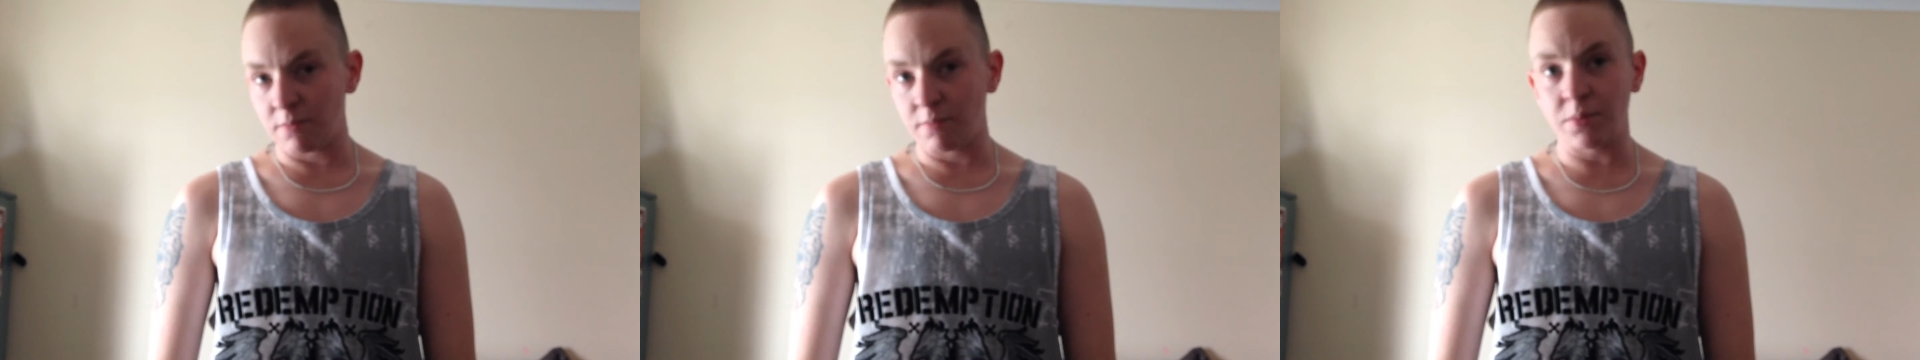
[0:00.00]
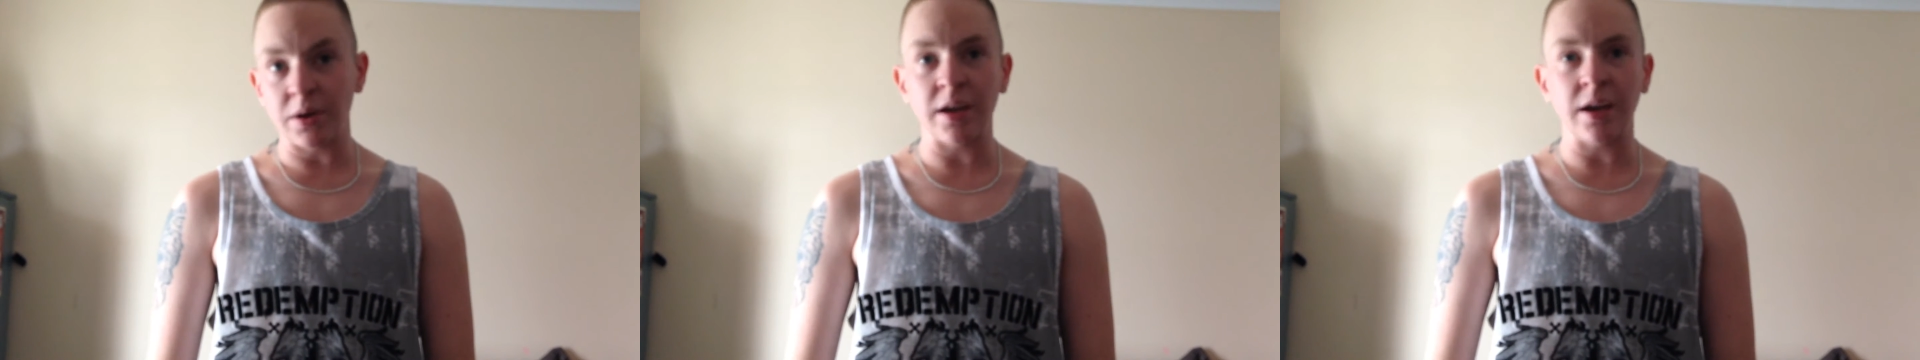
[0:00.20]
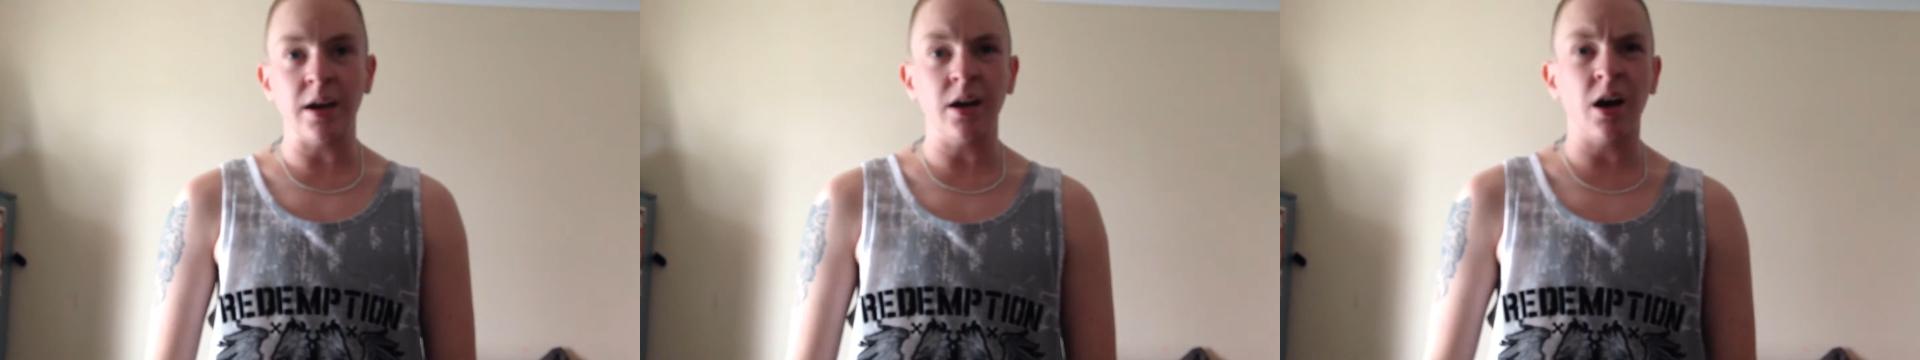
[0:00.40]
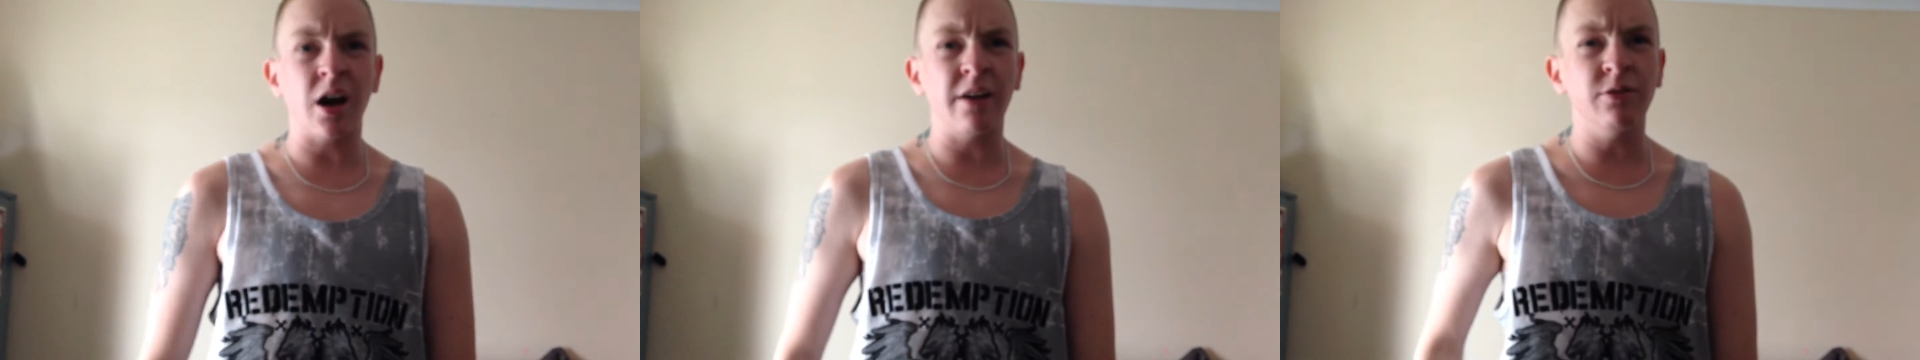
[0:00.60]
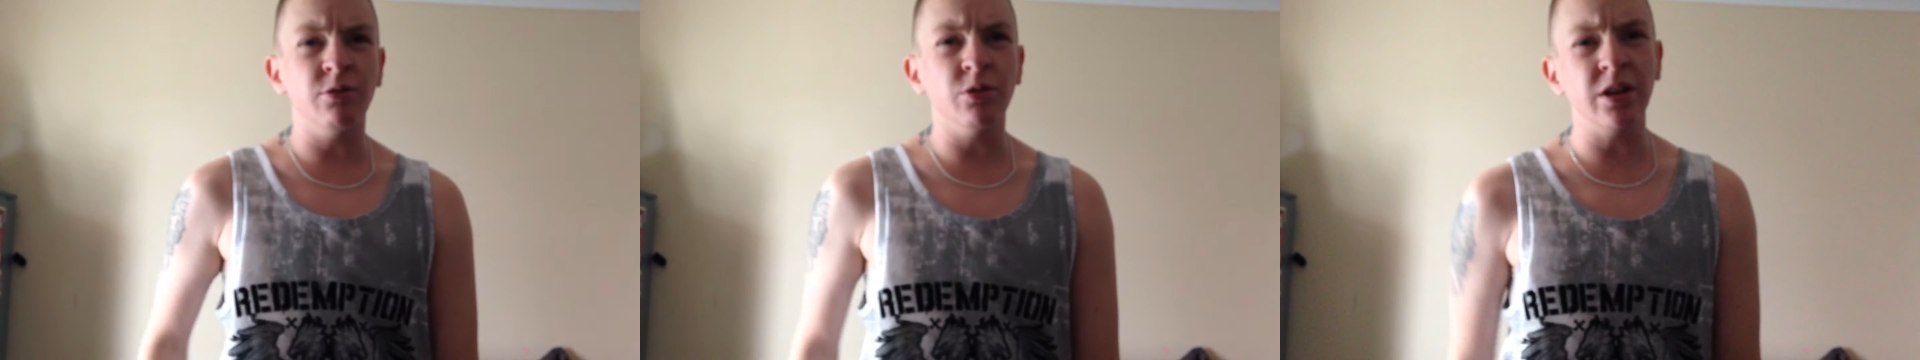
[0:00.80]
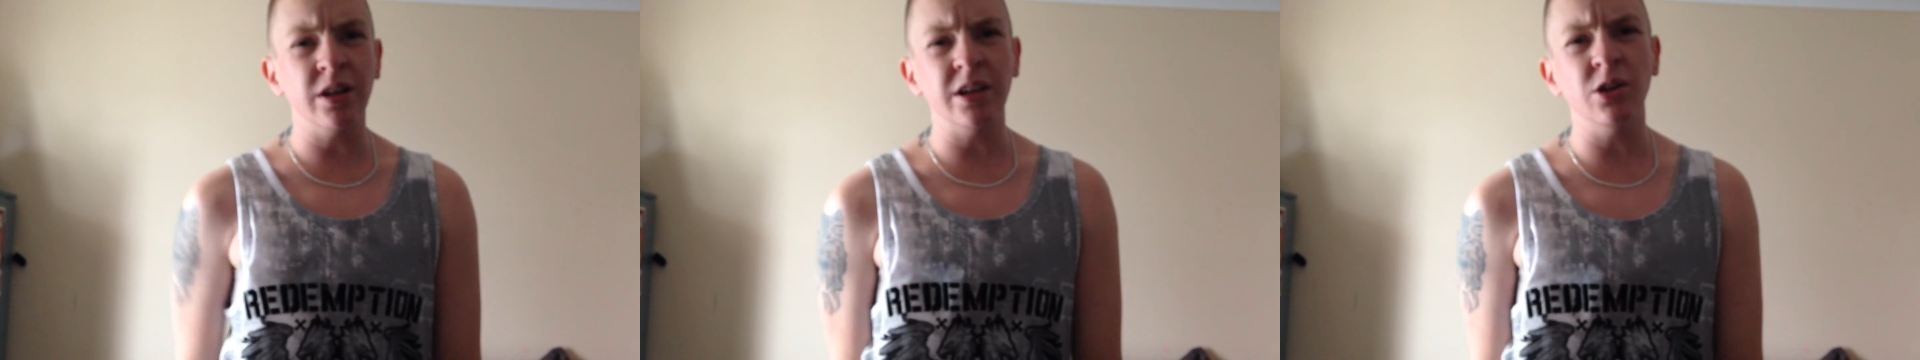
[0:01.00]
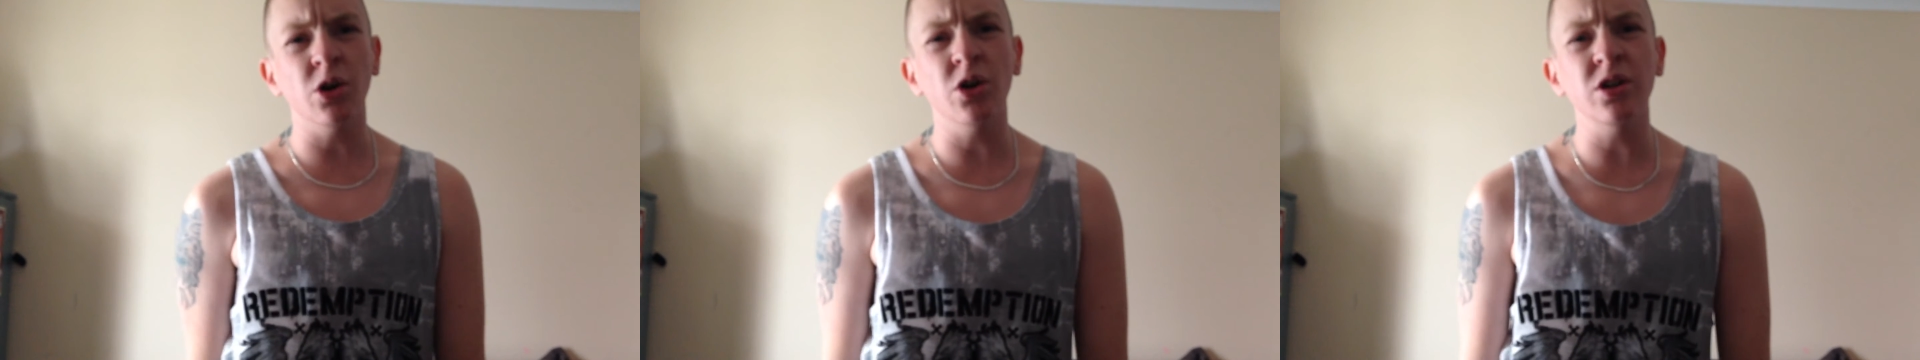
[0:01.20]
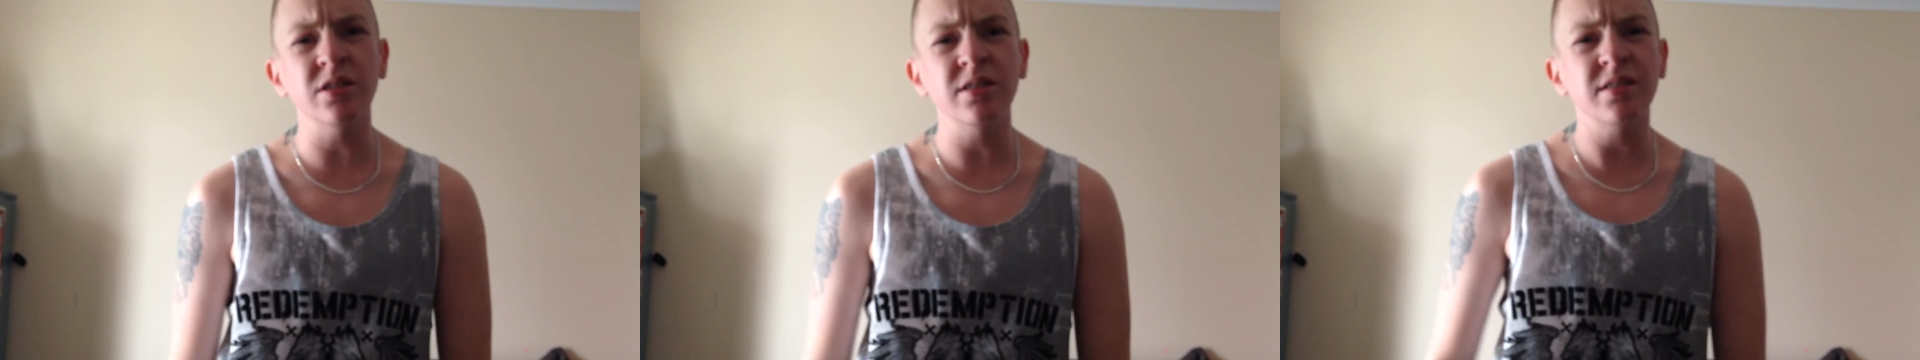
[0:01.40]
But yeah, I haven't really
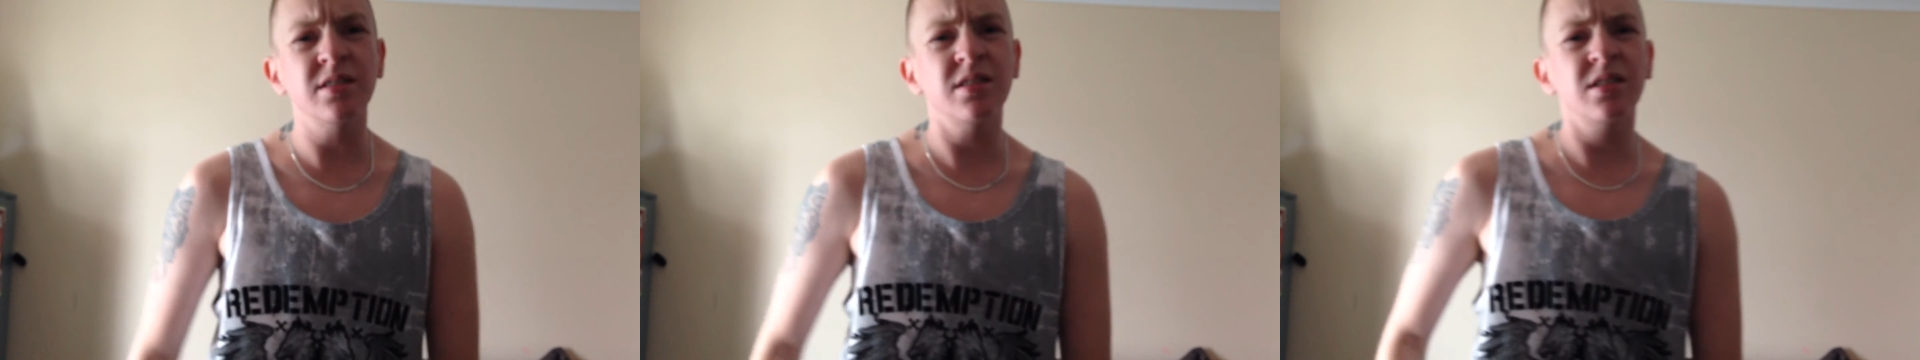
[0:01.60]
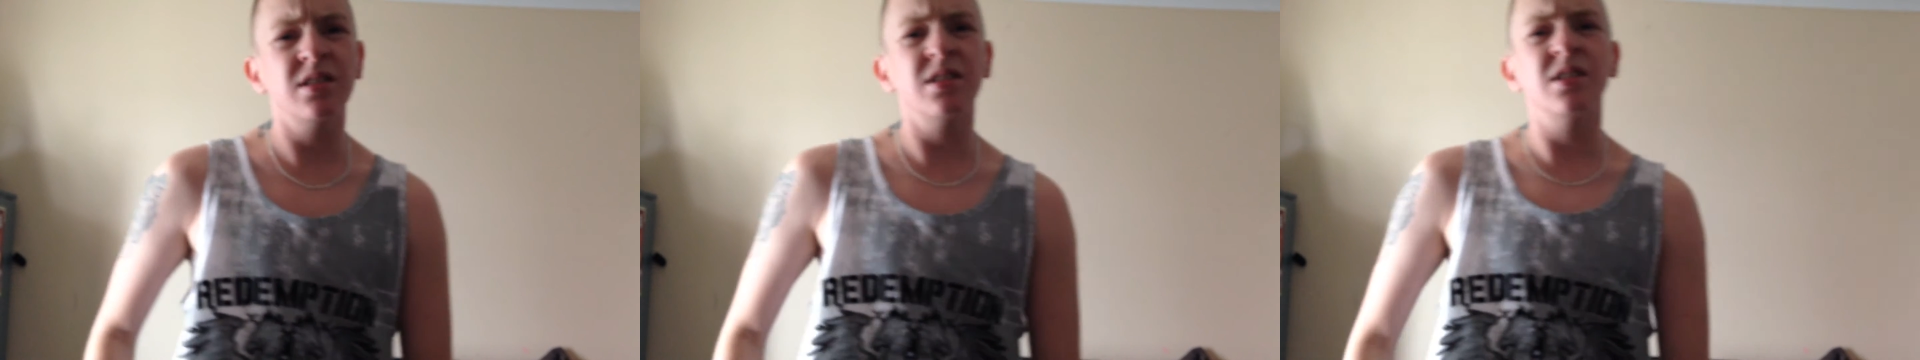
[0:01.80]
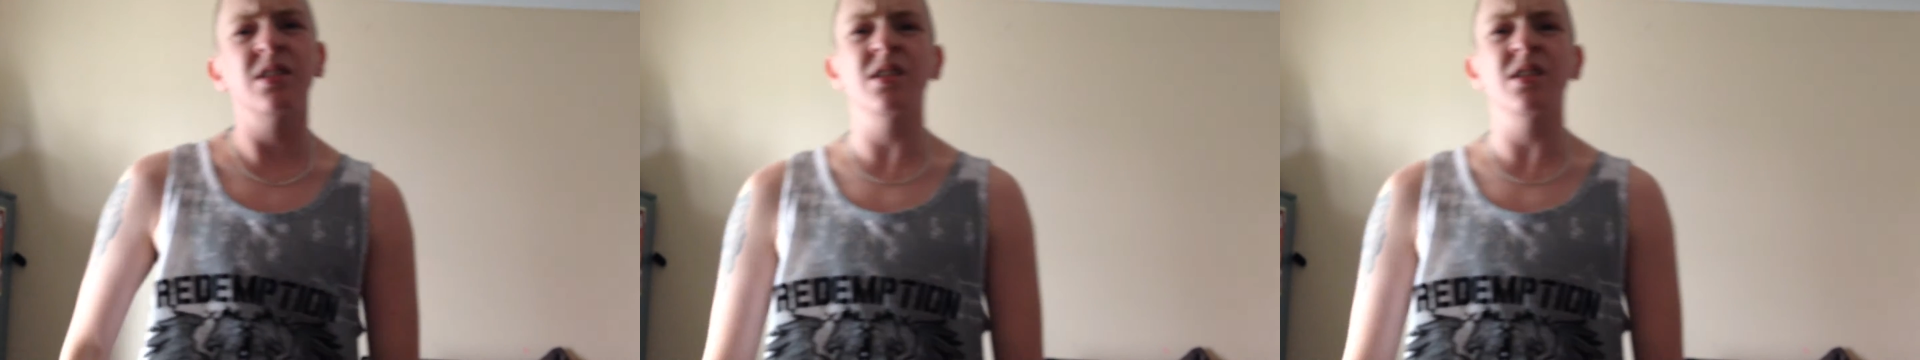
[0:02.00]
noticed